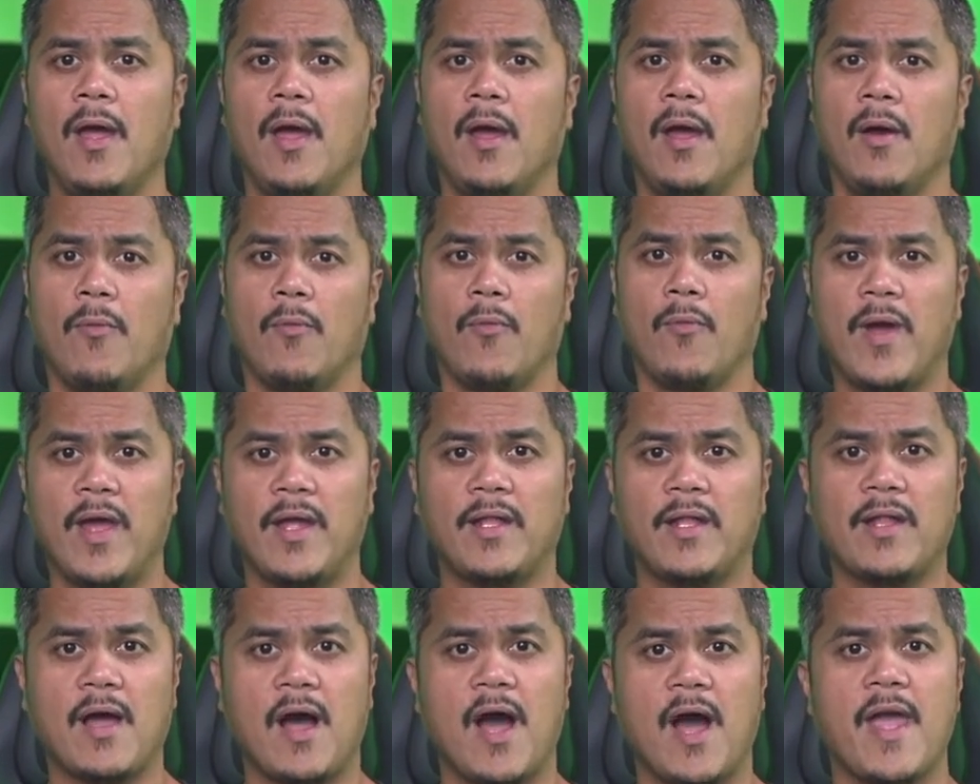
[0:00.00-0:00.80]

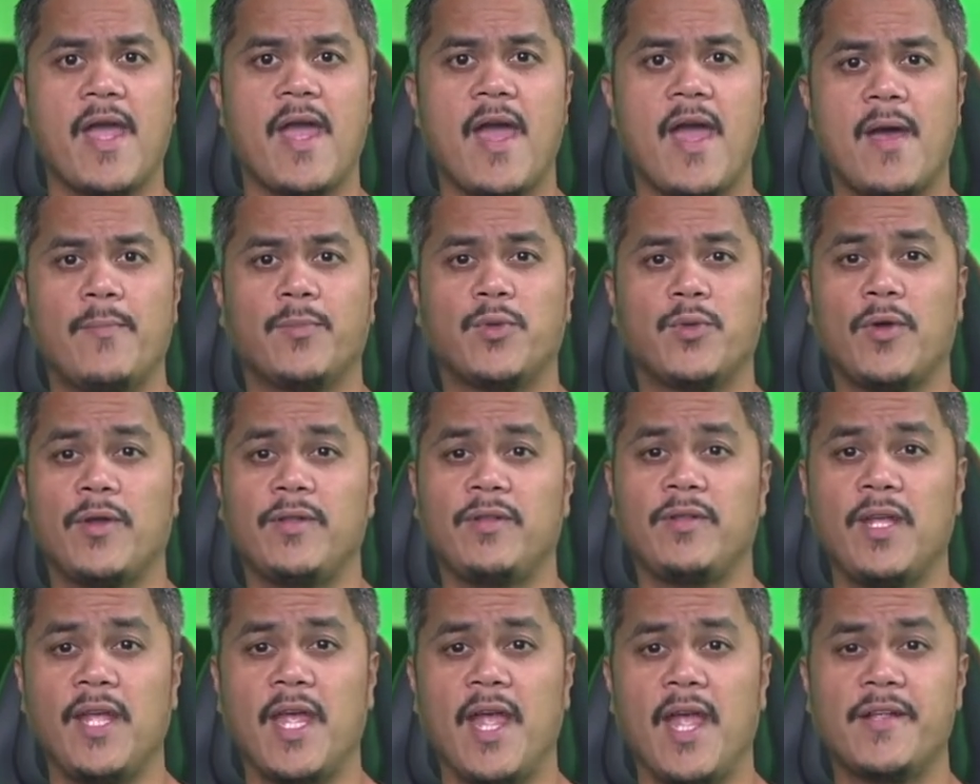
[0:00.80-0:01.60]
when I am
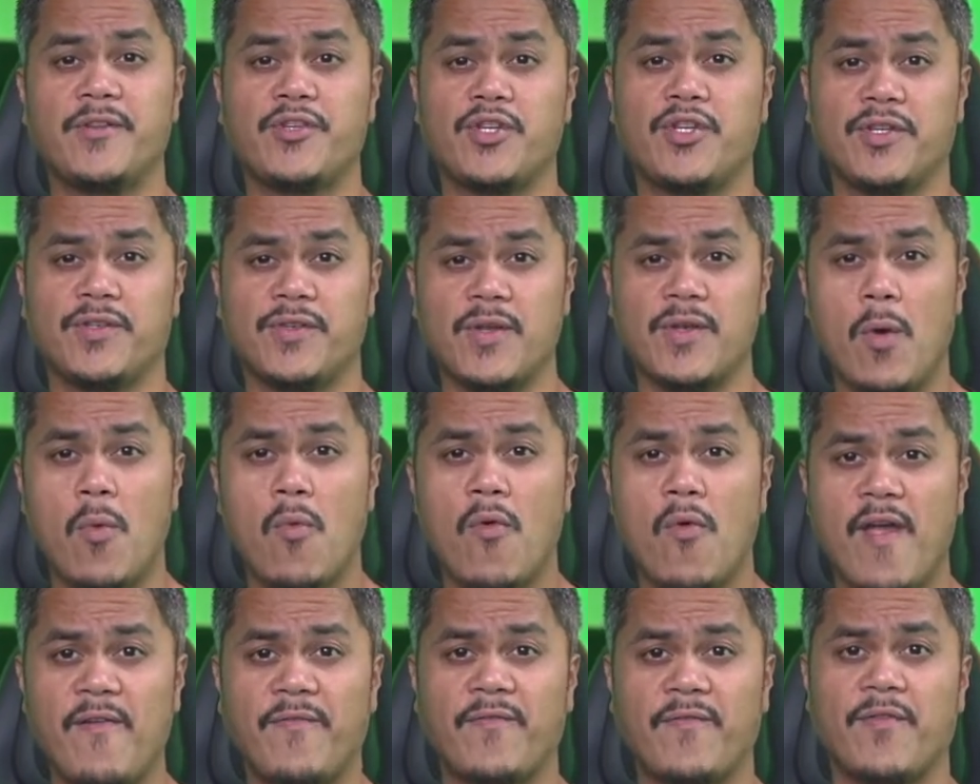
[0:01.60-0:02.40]
20 inches
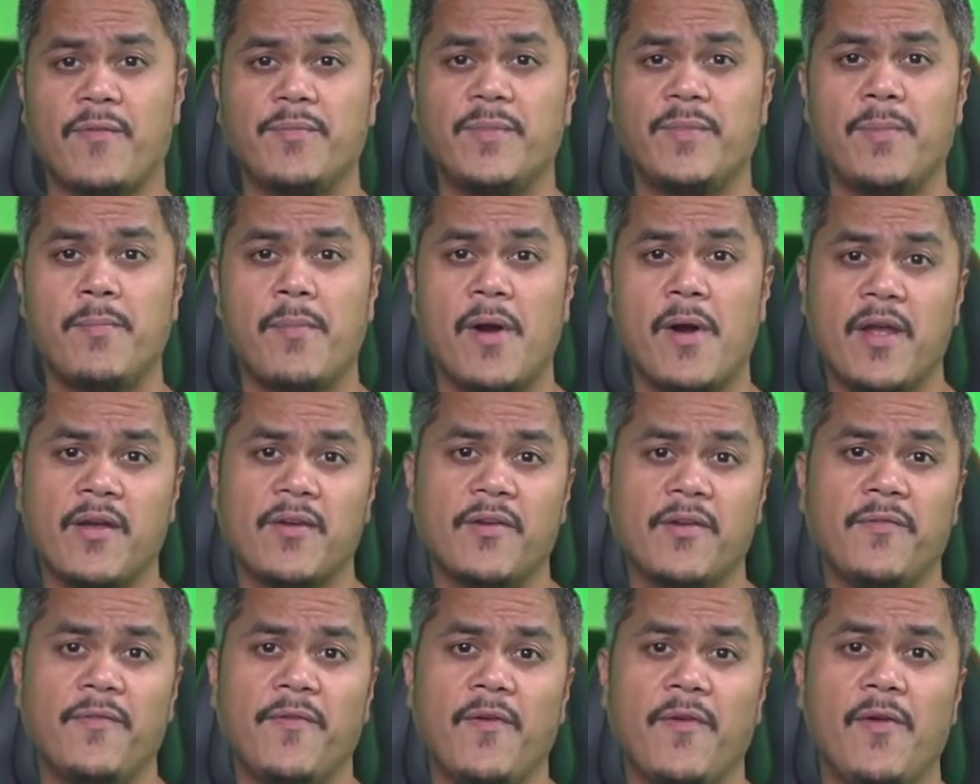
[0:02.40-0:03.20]
away from the
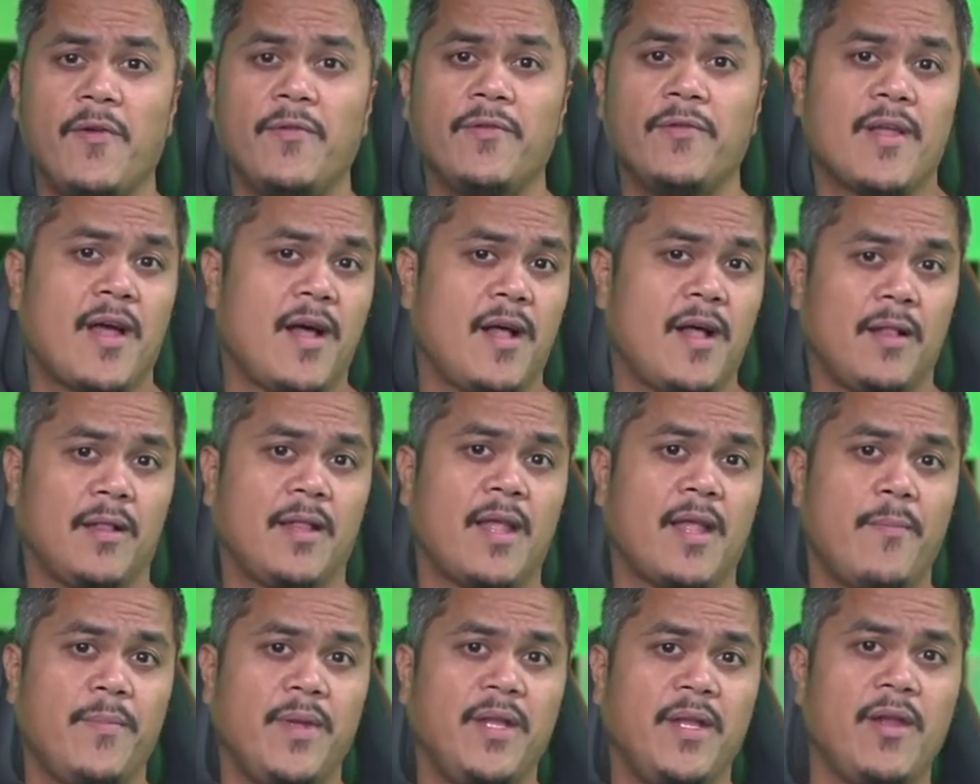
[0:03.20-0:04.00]
microphone?
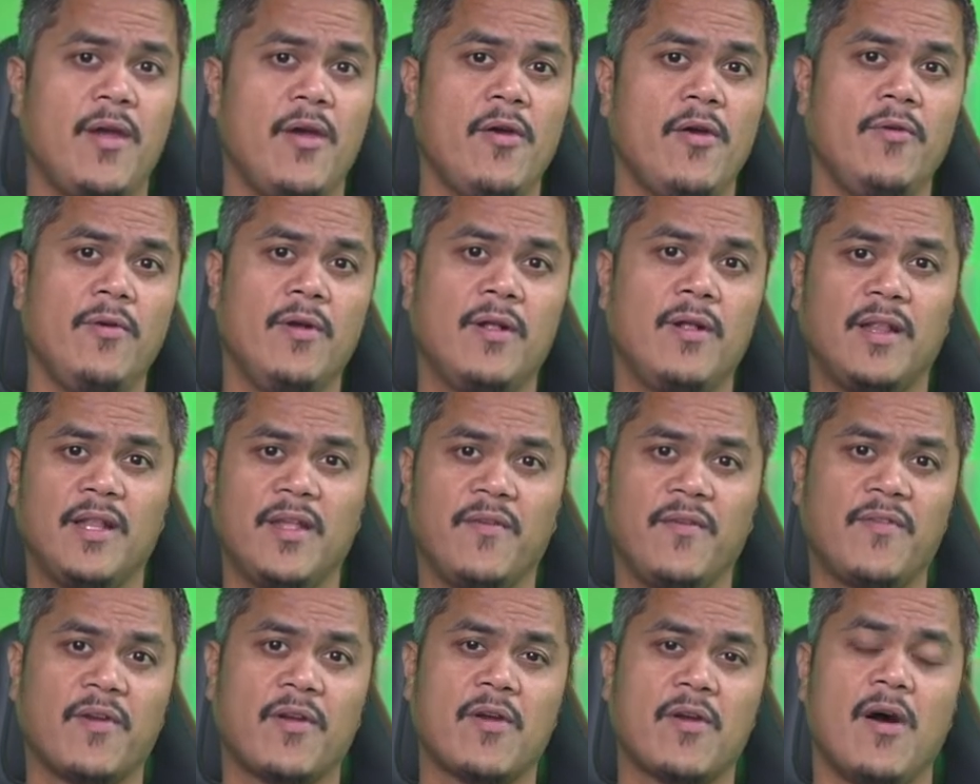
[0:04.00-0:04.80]
Let me know,
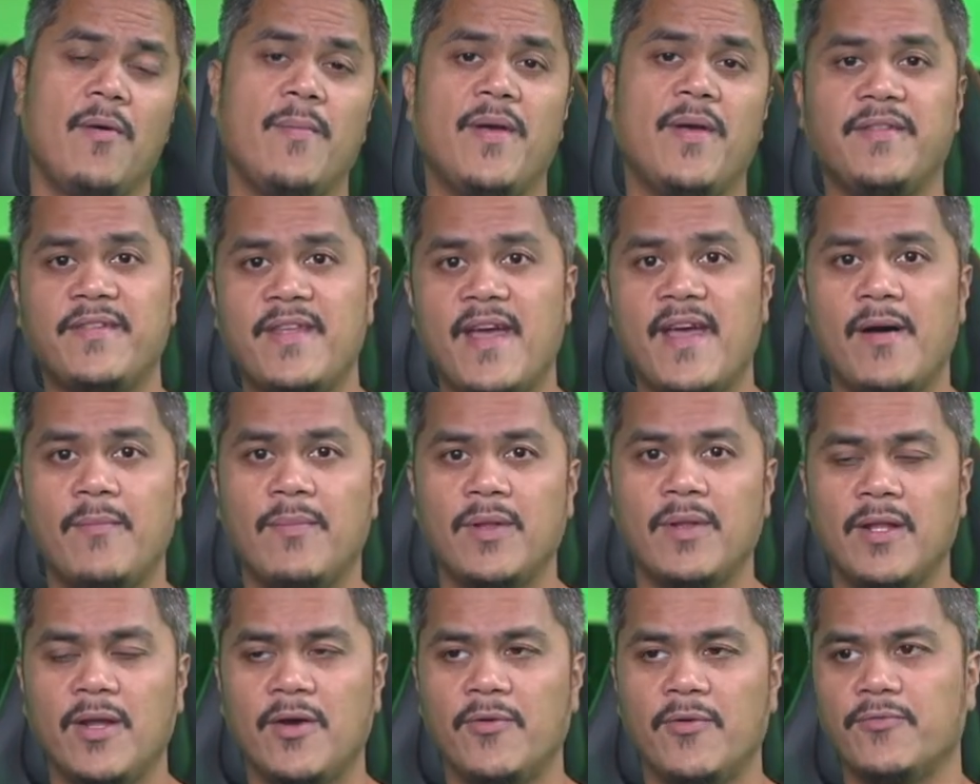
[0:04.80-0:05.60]
leave a comment down
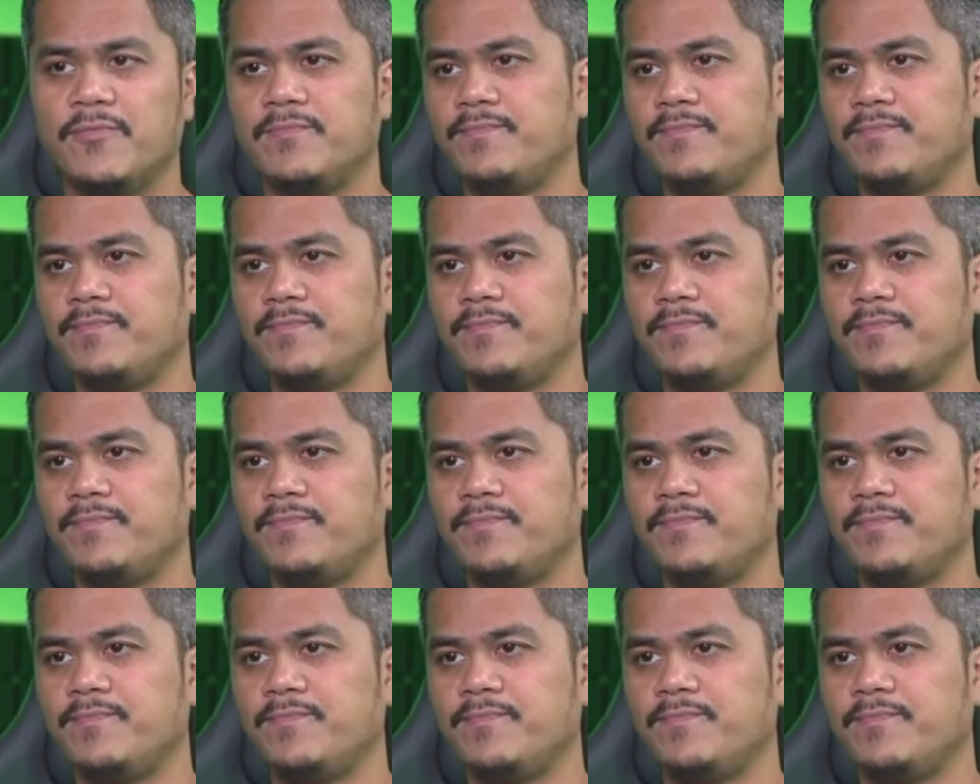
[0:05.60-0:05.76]
below.